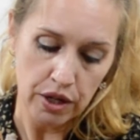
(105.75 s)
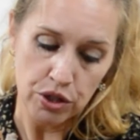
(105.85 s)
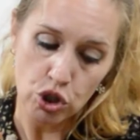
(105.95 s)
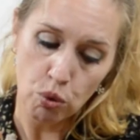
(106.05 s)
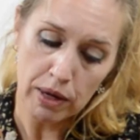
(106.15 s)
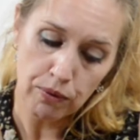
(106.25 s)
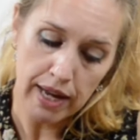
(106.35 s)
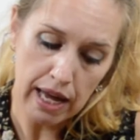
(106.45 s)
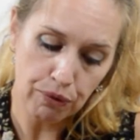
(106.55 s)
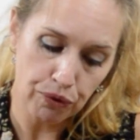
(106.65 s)
So when we
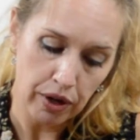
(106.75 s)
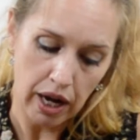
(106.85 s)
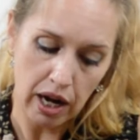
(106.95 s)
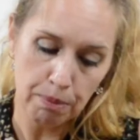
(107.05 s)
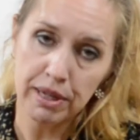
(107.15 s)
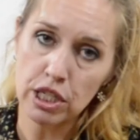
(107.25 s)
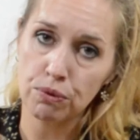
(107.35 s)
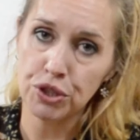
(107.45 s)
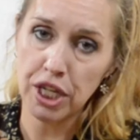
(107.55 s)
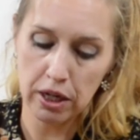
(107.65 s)
have our piece
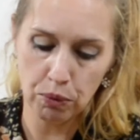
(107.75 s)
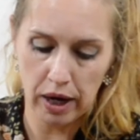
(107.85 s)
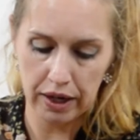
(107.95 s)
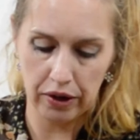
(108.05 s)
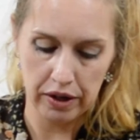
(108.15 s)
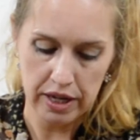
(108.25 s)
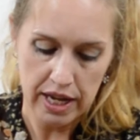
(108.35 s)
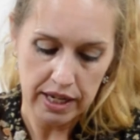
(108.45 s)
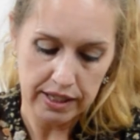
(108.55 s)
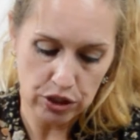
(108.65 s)
of chicken wire
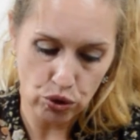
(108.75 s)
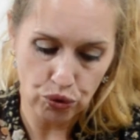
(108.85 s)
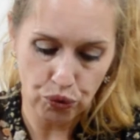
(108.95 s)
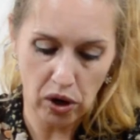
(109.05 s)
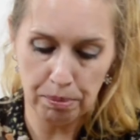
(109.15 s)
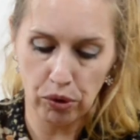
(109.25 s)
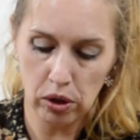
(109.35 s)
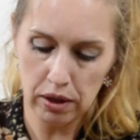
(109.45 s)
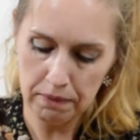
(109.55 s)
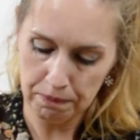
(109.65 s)
that's good for our
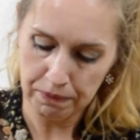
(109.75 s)
bowl,